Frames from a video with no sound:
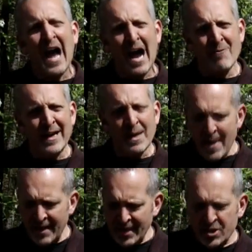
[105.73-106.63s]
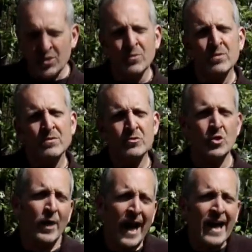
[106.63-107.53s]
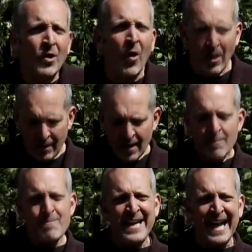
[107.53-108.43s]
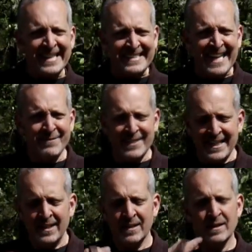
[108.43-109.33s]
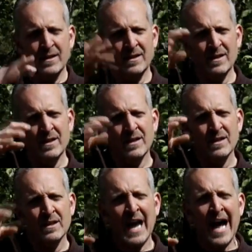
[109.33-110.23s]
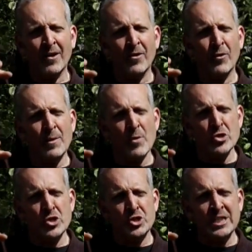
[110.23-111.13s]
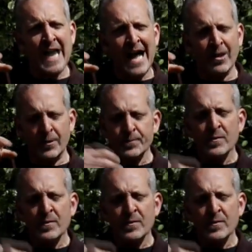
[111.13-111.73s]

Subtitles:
I recommend that you do what I call make a safety collar or an emergency collar.